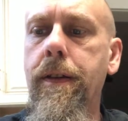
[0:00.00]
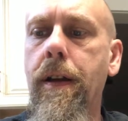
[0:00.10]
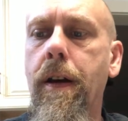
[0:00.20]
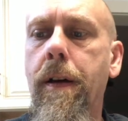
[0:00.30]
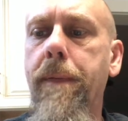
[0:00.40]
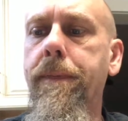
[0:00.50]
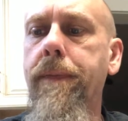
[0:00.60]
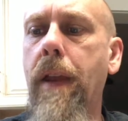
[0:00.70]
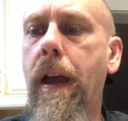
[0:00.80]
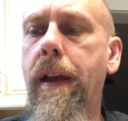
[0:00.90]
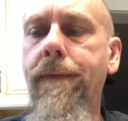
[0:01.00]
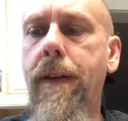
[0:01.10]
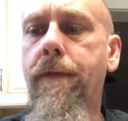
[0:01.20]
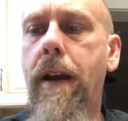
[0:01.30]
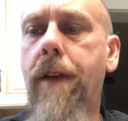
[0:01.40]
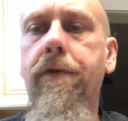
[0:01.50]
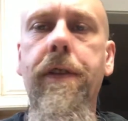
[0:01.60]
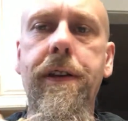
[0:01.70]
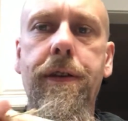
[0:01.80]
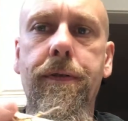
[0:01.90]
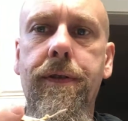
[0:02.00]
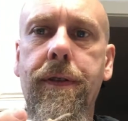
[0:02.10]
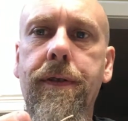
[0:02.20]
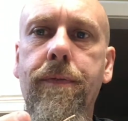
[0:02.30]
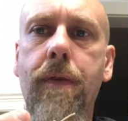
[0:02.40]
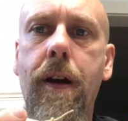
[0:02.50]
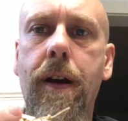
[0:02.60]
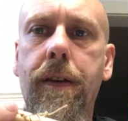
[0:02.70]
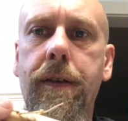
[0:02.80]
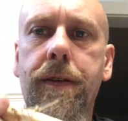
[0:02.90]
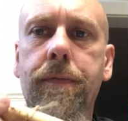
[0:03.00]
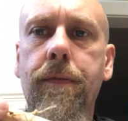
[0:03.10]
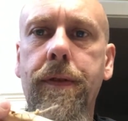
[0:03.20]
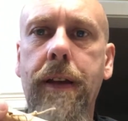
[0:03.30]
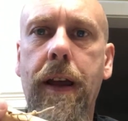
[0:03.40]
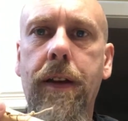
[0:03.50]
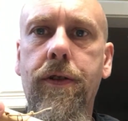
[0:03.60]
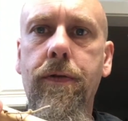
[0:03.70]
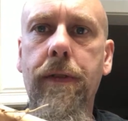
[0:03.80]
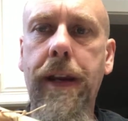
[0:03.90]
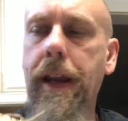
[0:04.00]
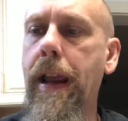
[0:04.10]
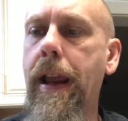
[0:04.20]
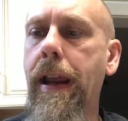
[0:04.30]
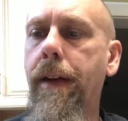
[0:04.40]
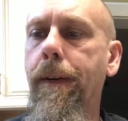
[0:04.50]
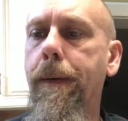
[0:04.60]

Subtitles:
I have never actually used this wand. This was actually a